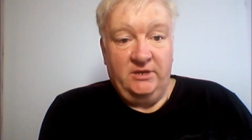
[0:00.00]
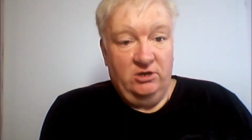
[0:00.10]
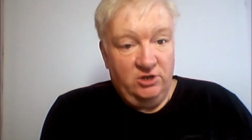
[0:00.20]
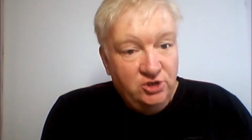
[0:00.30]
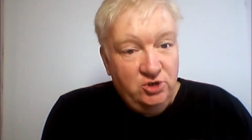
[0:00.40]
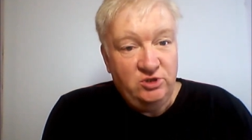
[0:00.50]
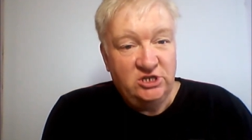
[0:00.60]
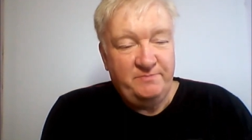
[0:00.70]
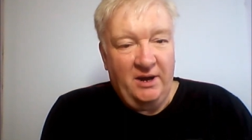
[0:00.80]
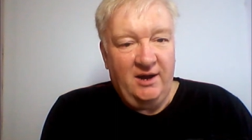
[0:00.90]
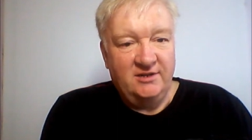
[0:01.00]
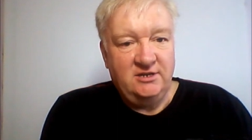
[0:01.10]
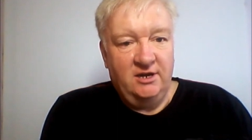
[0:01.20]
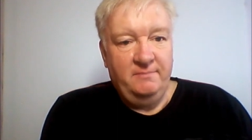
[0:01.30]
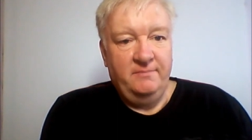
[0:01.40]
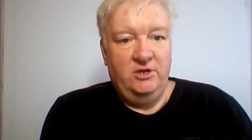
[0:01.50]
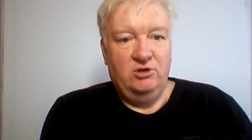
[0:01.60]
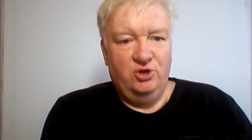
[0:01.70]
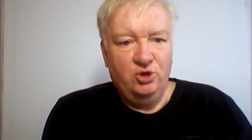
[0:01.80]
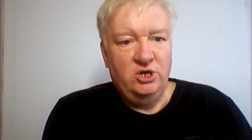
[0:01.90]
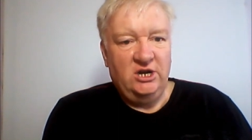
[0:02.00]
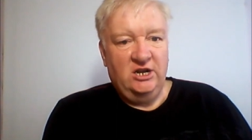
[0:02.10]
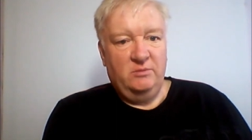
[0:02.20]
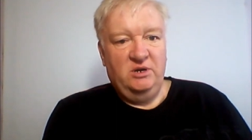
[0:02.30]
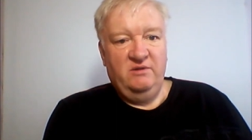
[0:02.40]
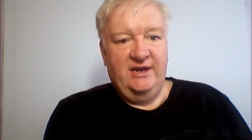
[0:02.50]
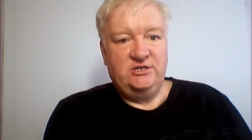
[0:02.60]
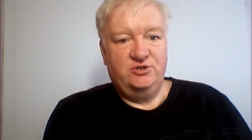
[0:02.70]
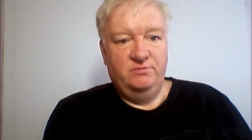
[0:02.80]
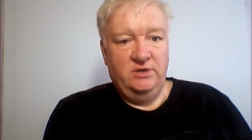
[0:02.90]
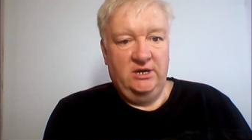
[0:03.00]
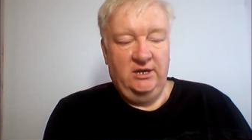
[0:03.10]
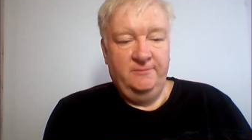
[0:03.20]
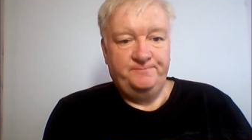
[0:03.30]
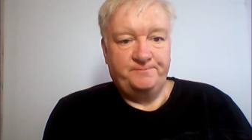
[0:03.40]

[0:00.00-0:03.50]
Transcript: You can do this part-time, you can earn a little bit of extra money,